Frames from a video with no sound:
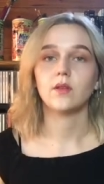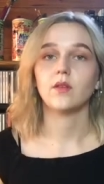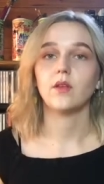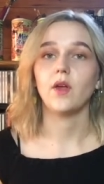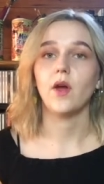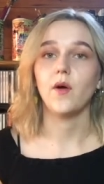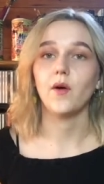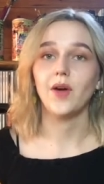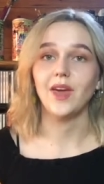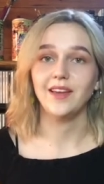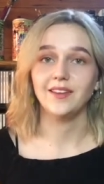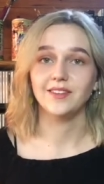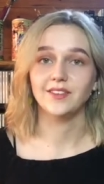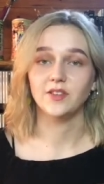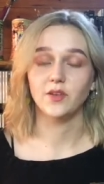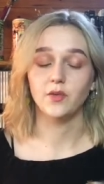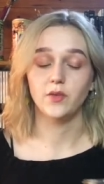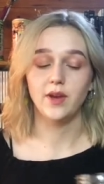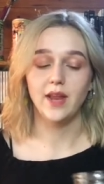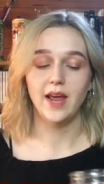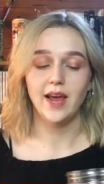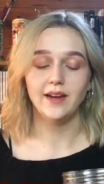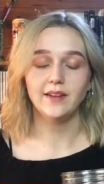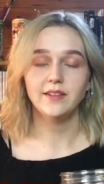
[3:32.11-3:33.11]
Okay, so
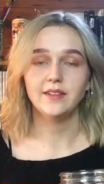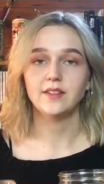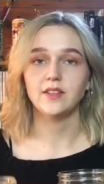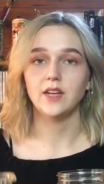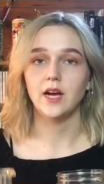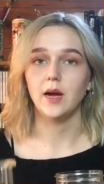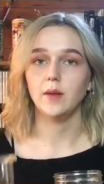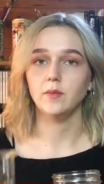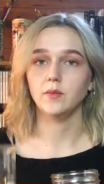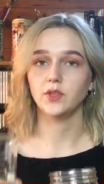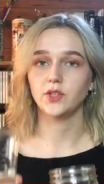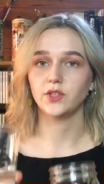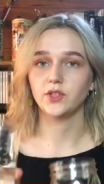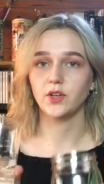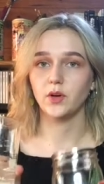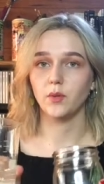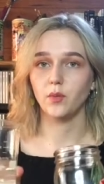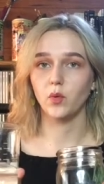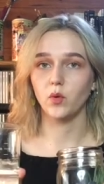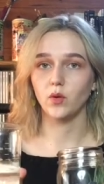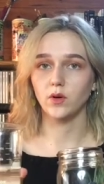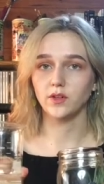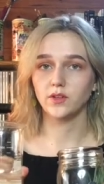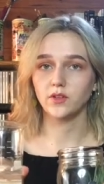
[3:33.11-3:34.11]
next I'm just going to
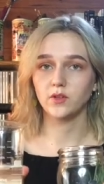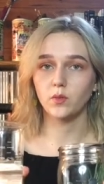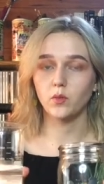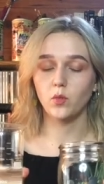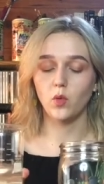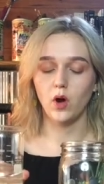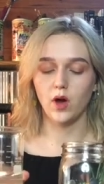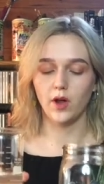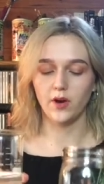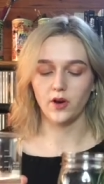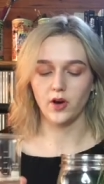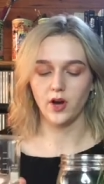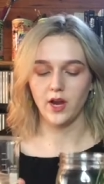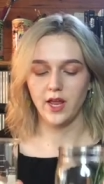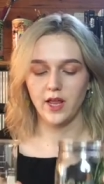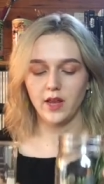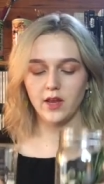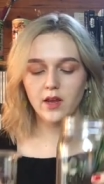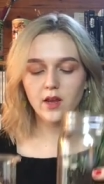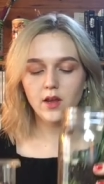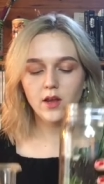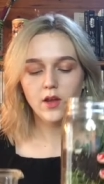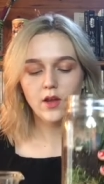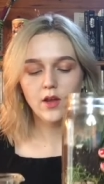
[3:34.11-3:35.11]
pour some water in.
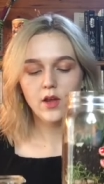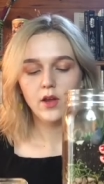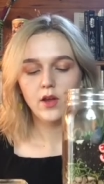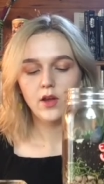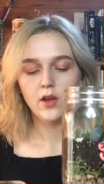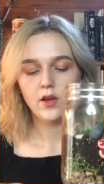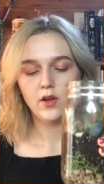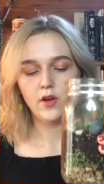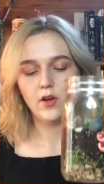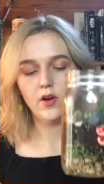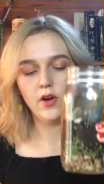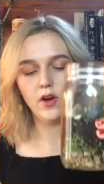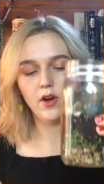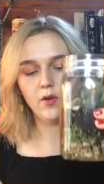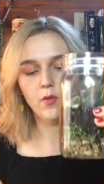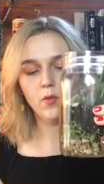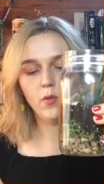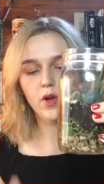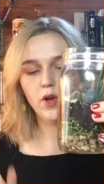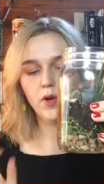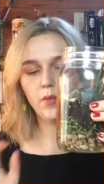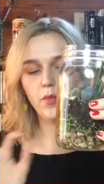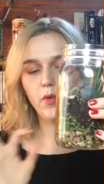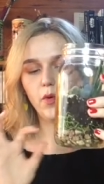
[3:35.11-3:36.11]
You're going to
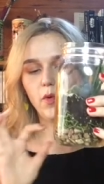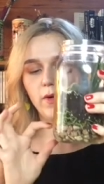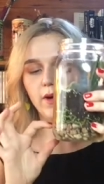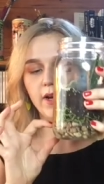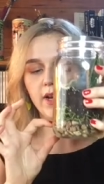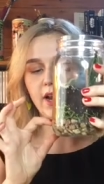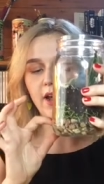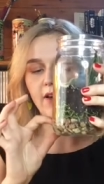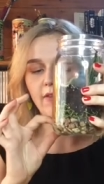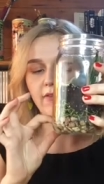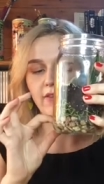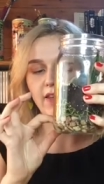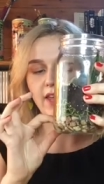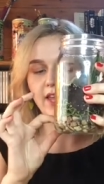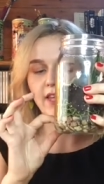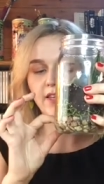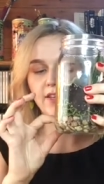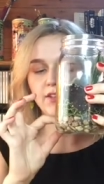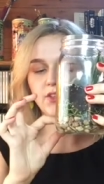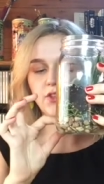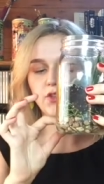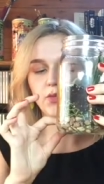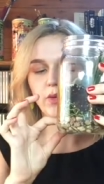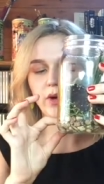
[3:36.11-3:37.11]
want to pour enough in
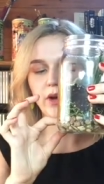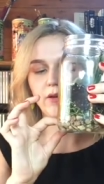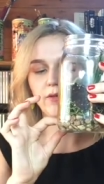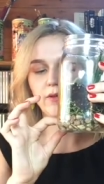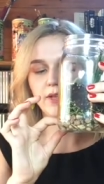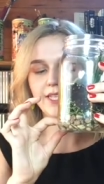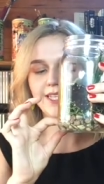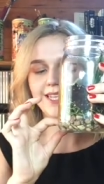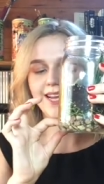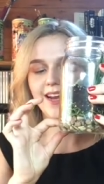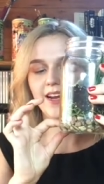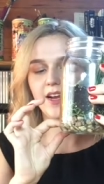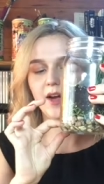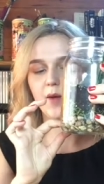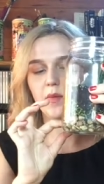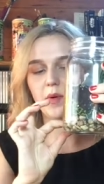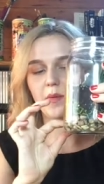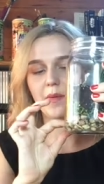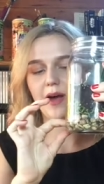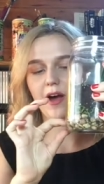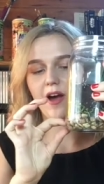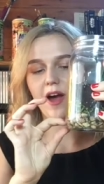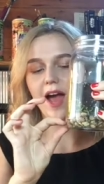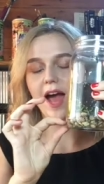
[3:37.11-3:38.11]
to where it would take up
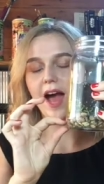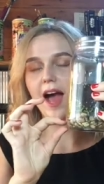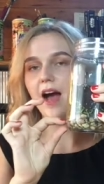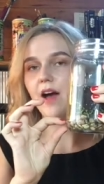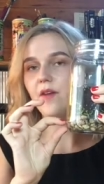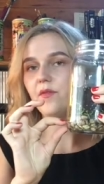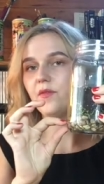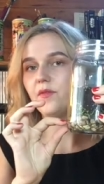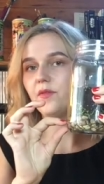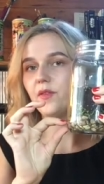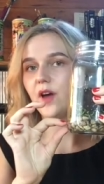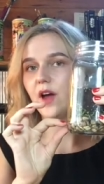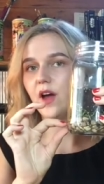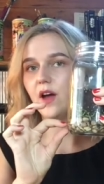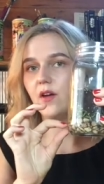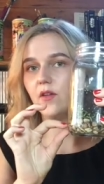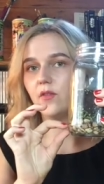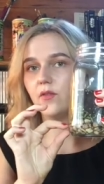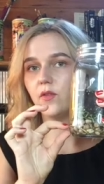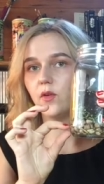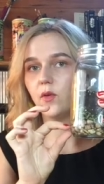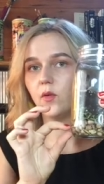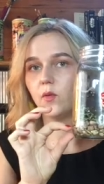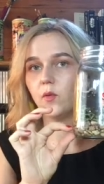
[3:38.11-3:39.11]
about half of
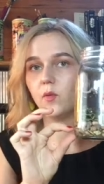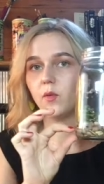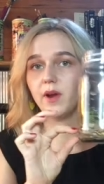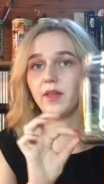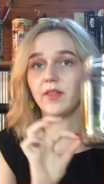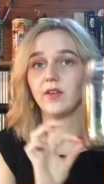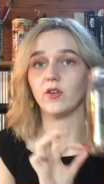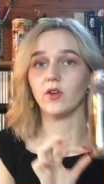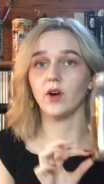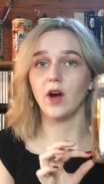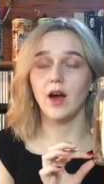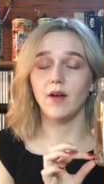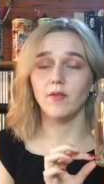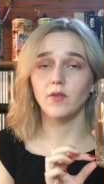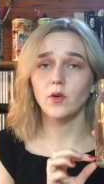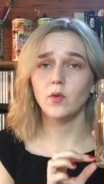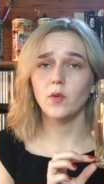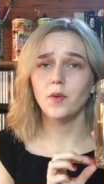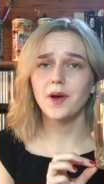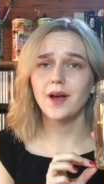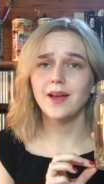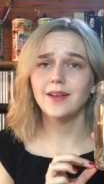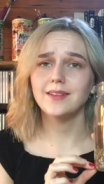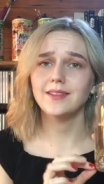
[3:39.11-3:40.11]
where the gravel
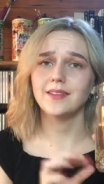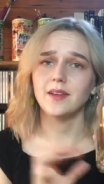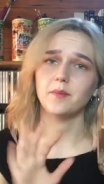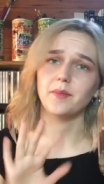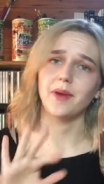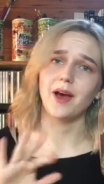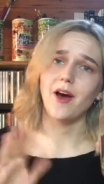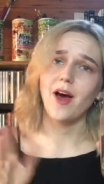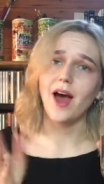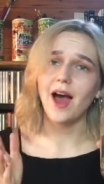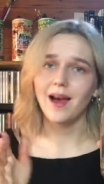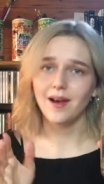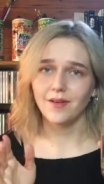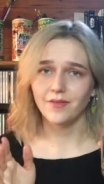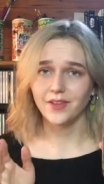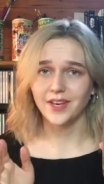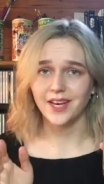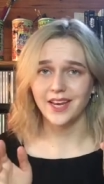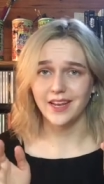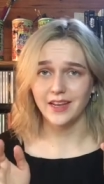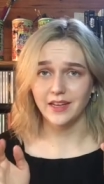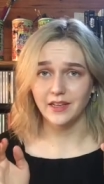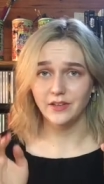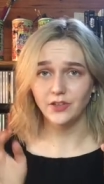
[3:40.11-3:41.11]
was, about half an
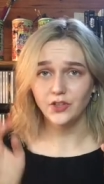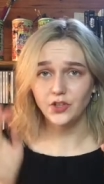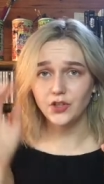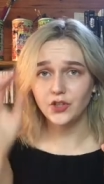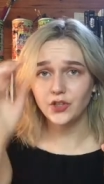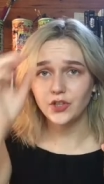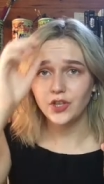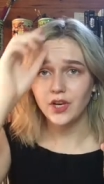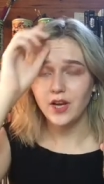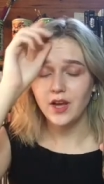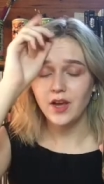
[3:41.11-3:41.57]
inch.